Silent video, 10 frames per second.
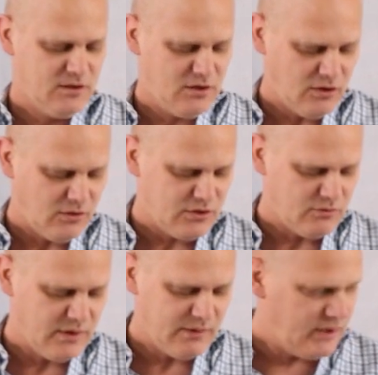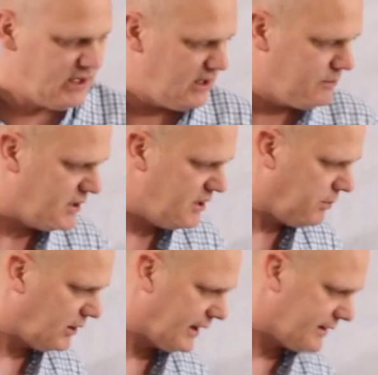You know, we, we, need
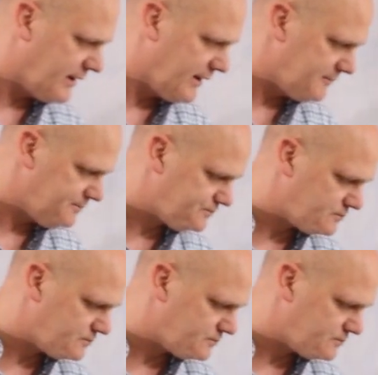people like that.